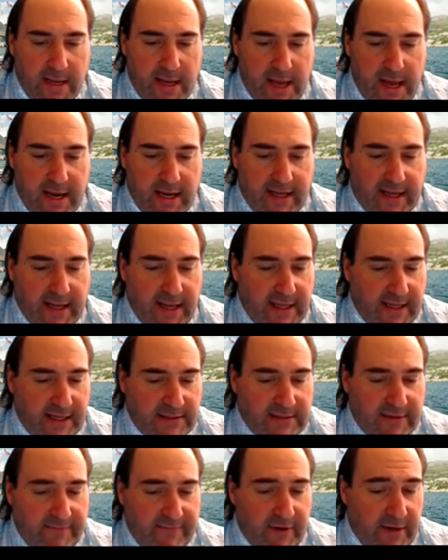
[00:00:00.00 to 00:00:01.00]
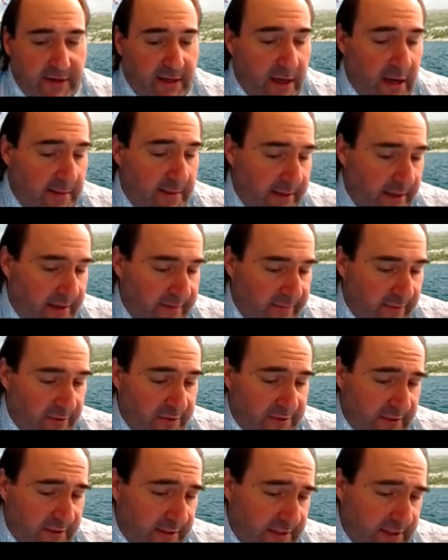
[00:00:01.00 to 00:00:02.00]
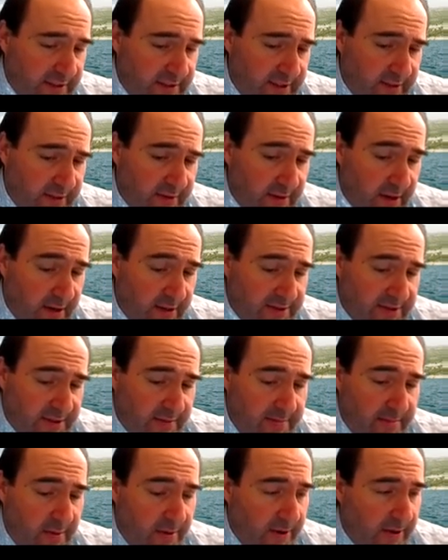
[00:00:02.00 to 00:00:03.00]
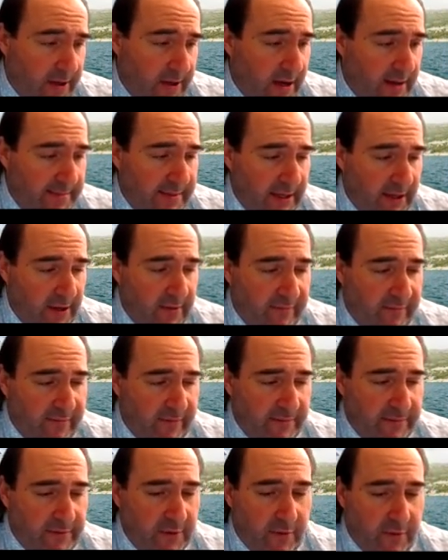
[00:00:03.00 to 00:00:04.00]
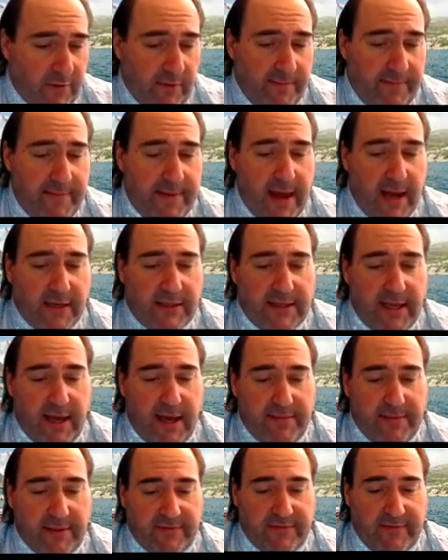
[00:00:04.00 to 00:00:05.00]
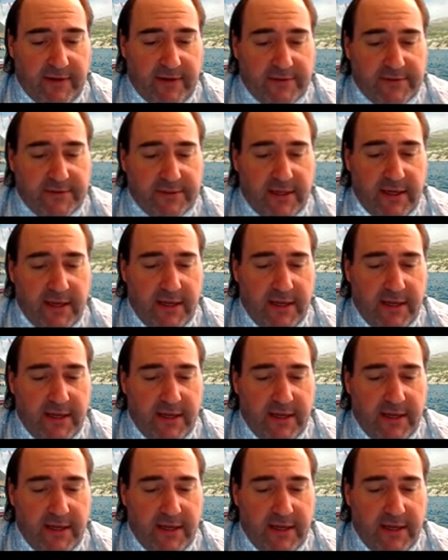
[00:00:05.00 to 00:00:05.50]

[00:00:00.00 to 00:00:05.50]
And again, that's a very common conversion that you do, also more common going from torr back to atmospheres.